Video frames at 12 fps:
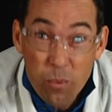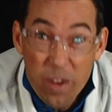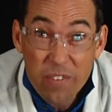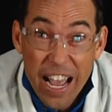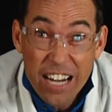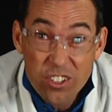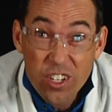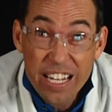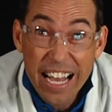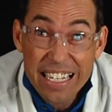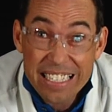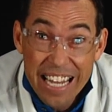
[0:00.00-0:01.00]
we've actually
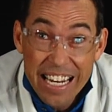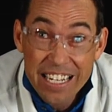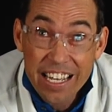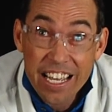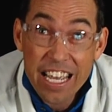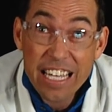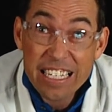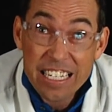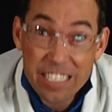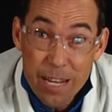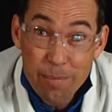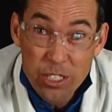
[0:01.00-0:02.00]
got data to
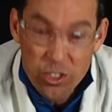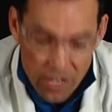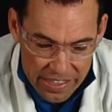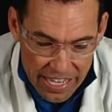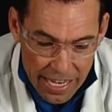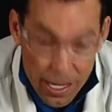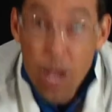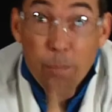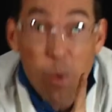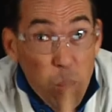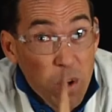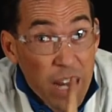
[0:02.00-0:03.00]
demonstrate that.
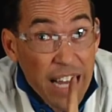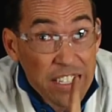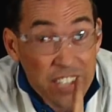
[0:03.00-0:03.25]
But we're not